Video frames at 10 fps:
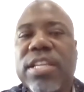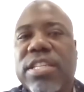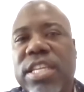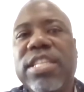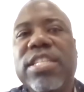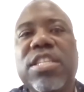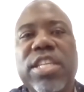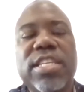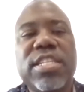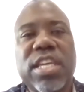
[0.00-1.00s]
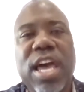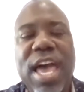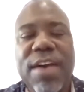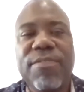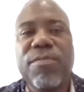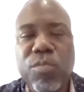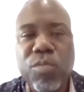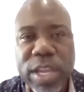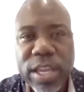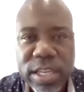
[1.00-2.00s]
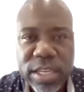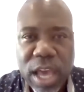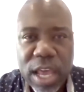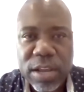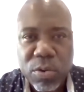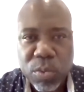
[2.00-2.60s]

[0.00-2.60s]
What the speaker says: Denise and Jessica have really done a